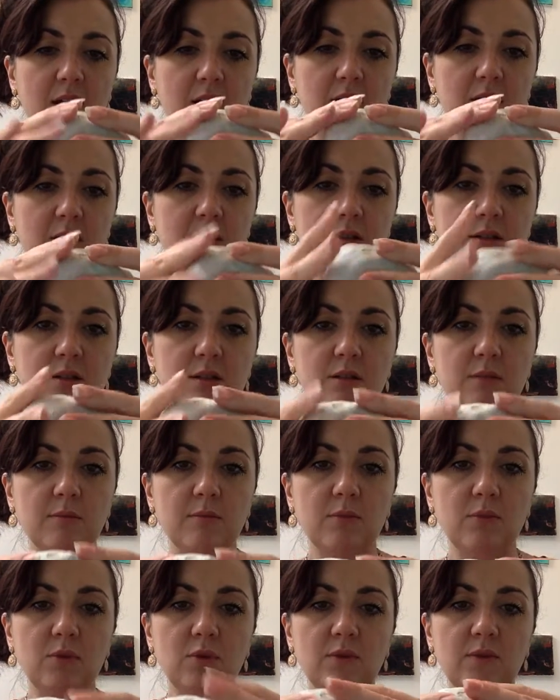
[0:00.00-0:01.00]
and
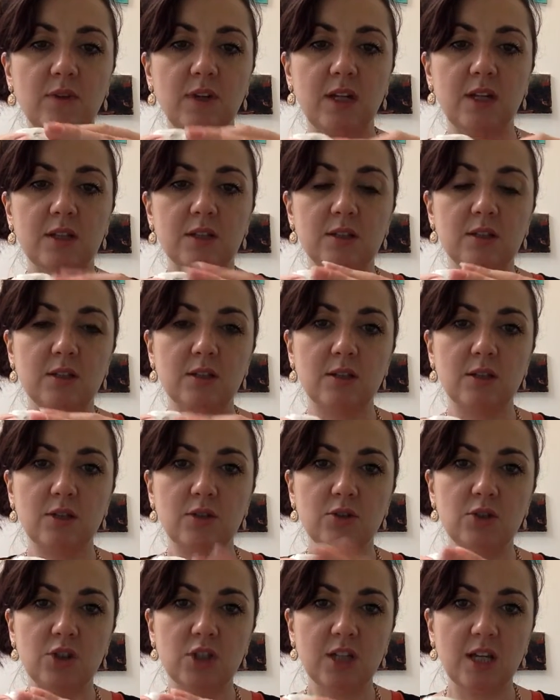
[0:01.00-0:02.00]
move it into
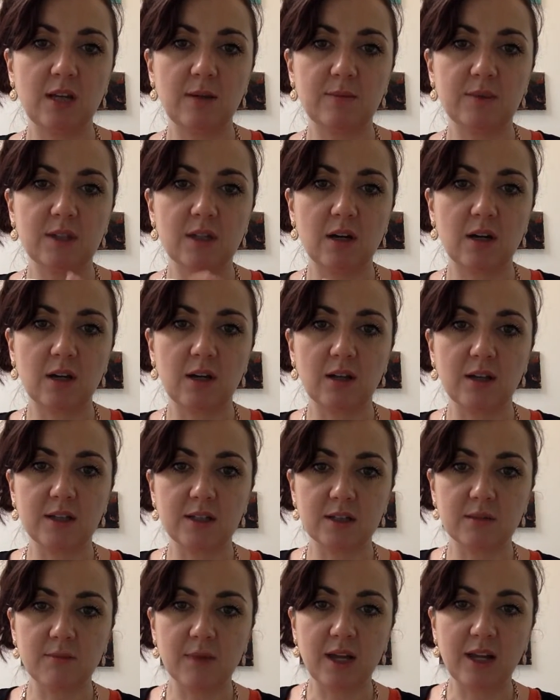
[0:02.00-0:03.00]
those shapes that I'd
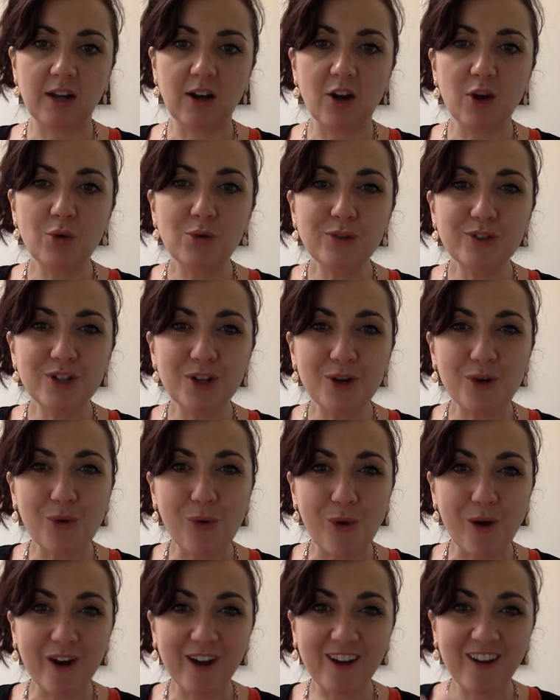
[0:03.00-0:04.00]
like to make. I also
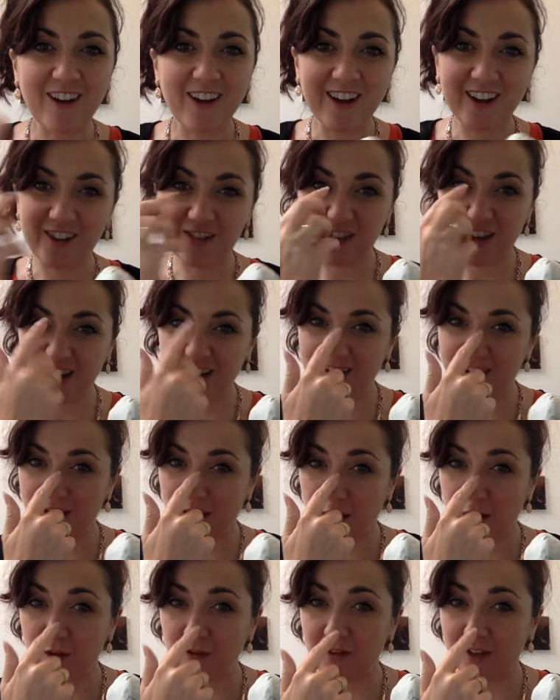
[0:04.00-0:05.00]
quite like that
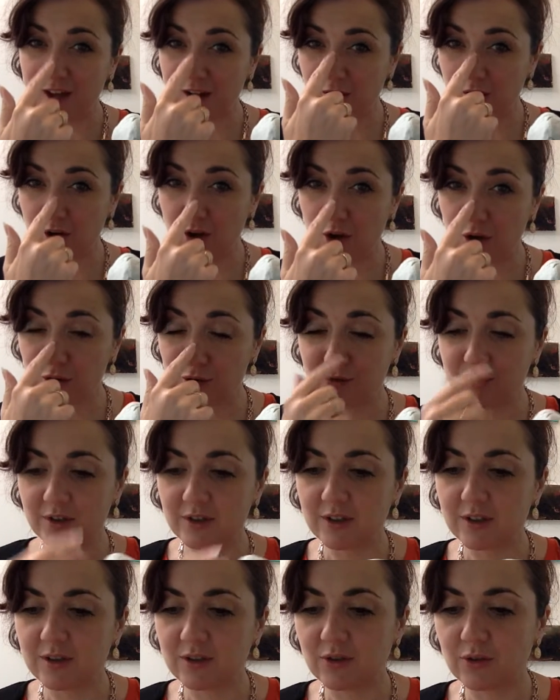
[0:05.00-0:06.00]
nose
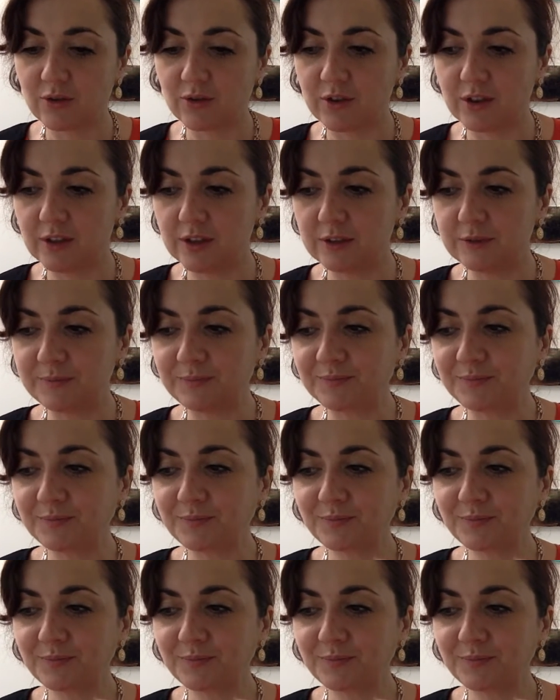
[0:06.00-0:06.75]
that's on the